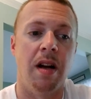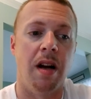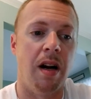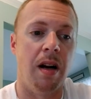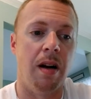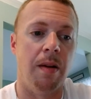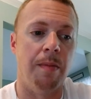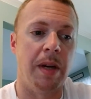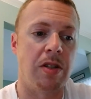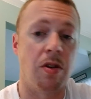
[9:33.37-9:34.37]

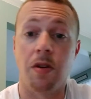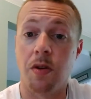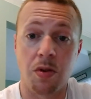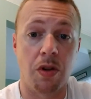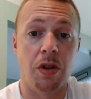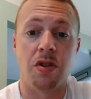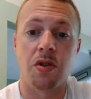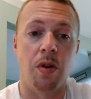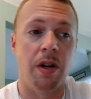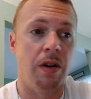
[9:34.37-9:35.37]
make sure you use good
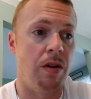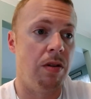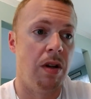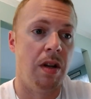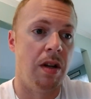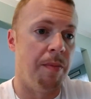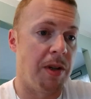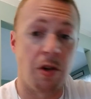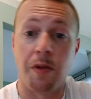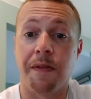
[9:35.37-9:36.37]
soil, make
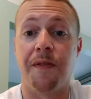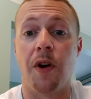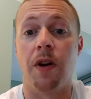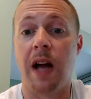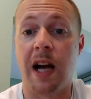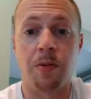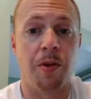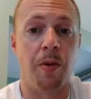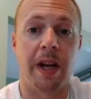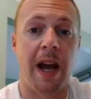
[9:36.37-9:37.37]
sure you fertilize with
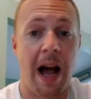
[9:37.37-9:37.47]
organic.